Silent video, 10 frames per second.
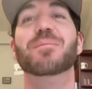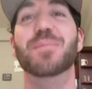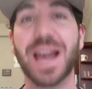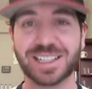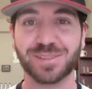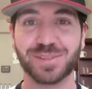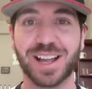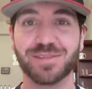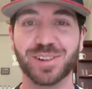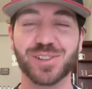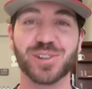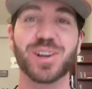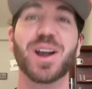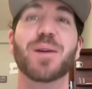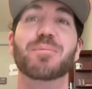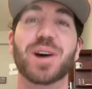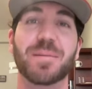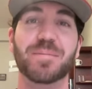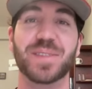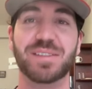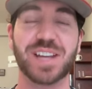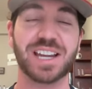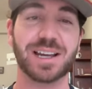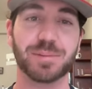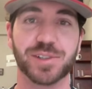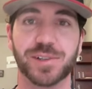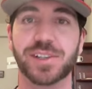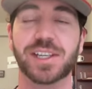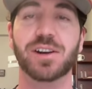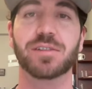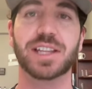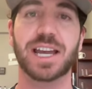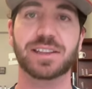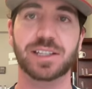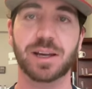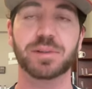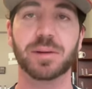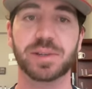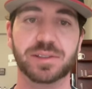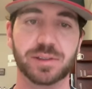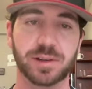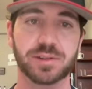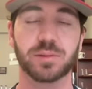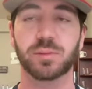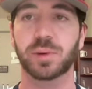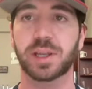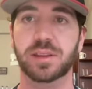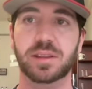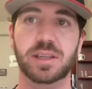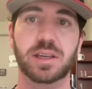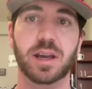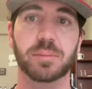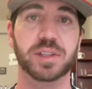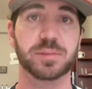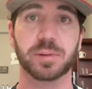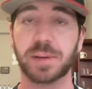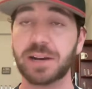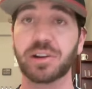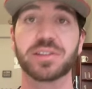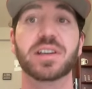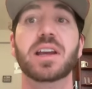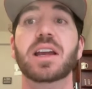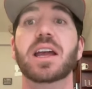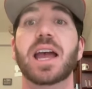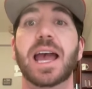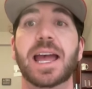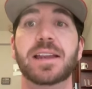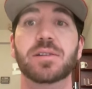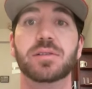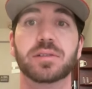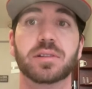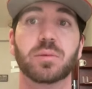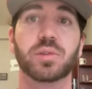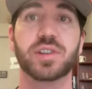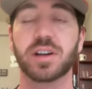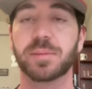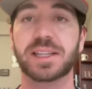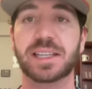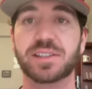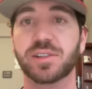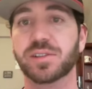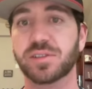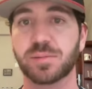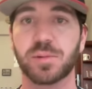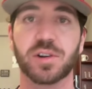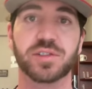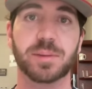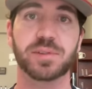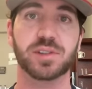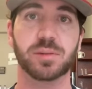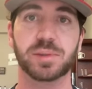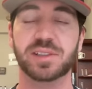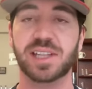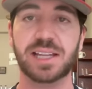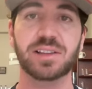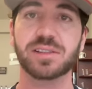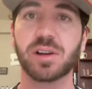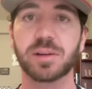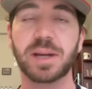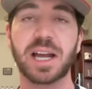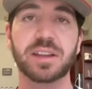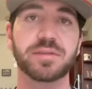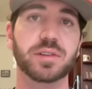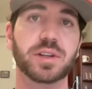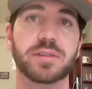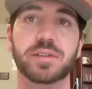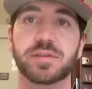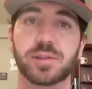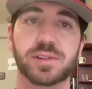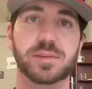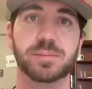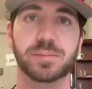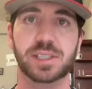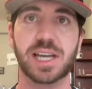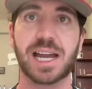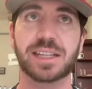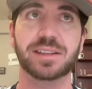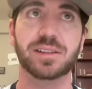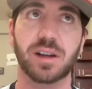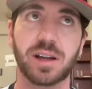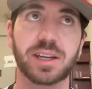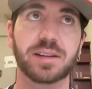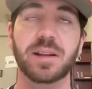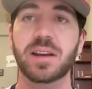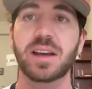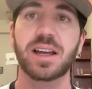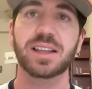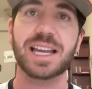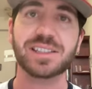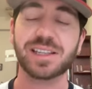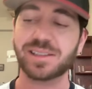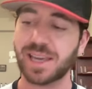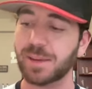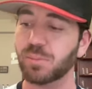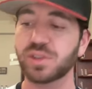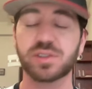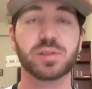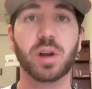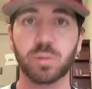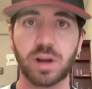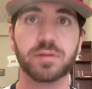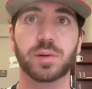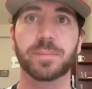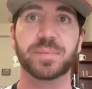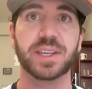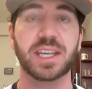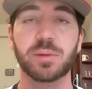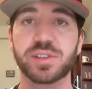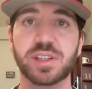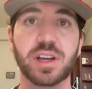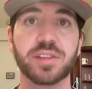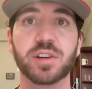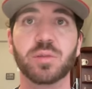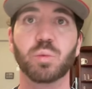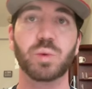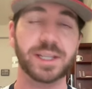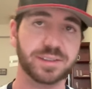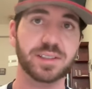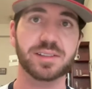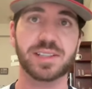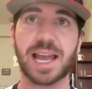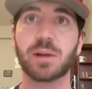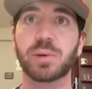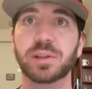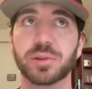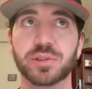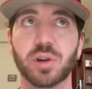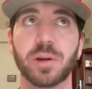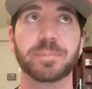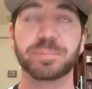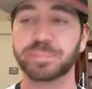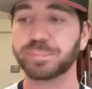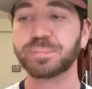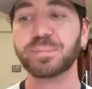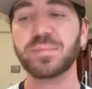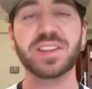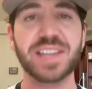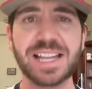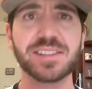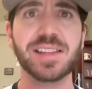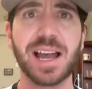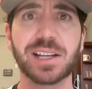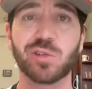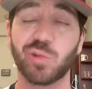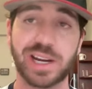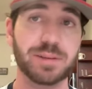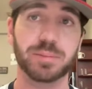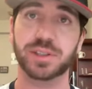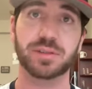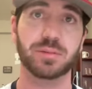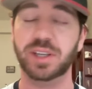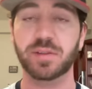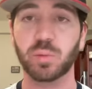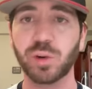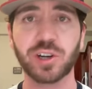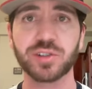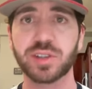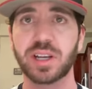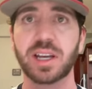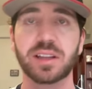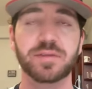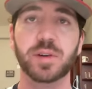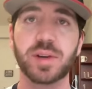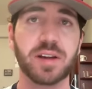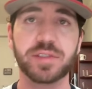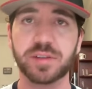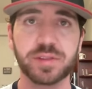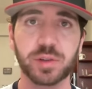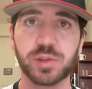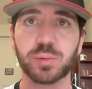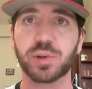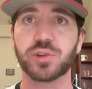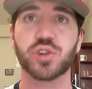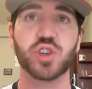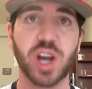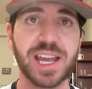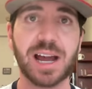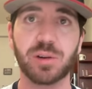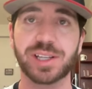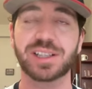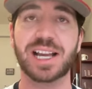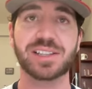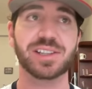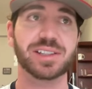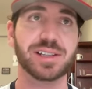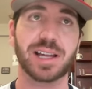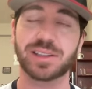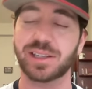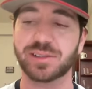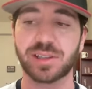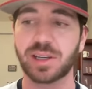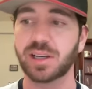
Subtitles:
Back to 500, but they've got an opportunity to get over that in the upcoming series with the Pittsburgh Pirates. And we'll talk about that series in tomorrow's episode, but today let's talk about how the Philadelphia Phillies got it done. And last night's game was a rough one. It was another wasted Zach Wheeler start. That's not great, but even worse, the Philadelphia Phillies were shut out in last night's contest.